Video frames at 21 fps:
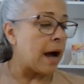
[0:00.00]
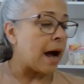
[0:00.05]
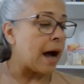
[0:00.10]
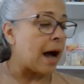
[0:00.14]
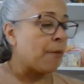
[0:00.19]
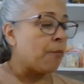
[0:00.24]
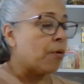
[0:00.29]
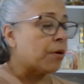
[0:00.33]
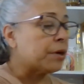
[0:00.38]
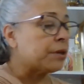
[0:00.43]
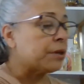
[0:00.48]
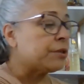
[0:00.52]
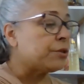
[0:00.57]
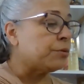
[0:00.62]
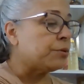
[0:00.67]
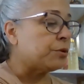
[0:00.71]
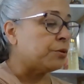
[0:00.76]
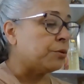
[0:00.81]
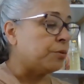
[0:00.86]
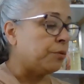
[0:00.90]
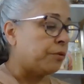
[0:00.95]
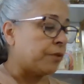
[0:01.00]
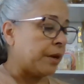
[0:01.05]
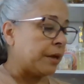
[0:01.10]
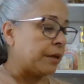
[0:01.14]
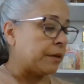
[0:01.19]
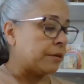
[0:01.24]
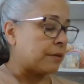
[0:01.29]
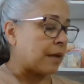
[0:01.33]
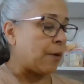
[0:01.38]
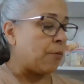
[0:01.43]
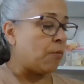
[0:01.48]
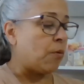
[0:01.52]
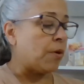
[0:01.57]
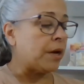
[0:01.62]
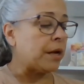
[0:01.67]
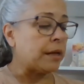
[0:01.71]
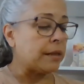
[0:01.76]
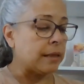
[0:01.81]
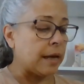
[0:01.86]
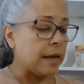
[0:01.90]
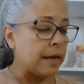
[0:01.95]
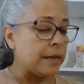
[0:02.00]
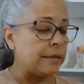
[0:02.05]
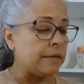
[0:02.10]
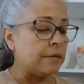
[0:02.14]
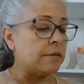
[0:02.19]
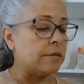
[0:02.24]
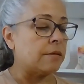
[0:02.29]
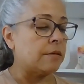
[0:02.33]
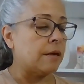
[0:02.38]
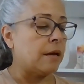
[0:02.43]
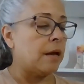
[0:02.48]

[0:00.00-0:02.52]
I want to do two things. I want to cleanse.